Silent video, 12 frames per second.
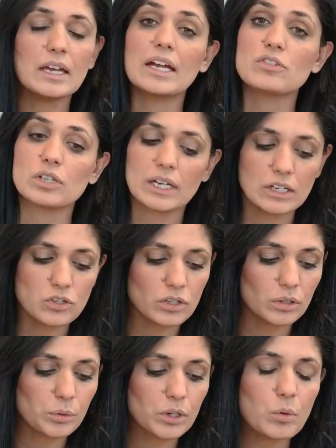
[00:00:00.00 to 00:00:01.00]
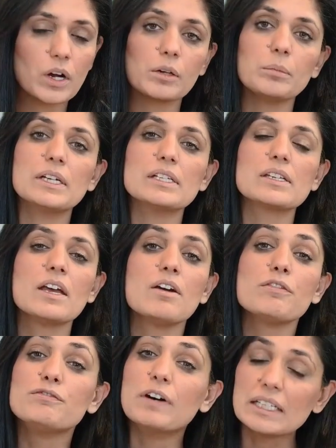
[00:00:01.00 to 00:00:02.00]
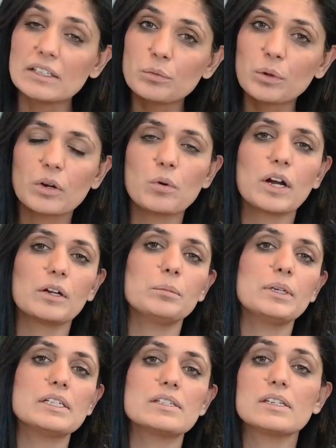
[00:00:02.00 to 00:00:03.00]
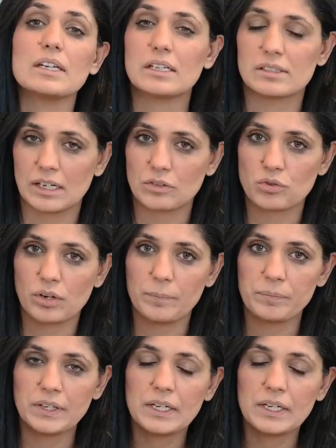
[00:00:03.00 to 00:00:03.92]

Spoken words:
educational requirements, fund requirements, etc.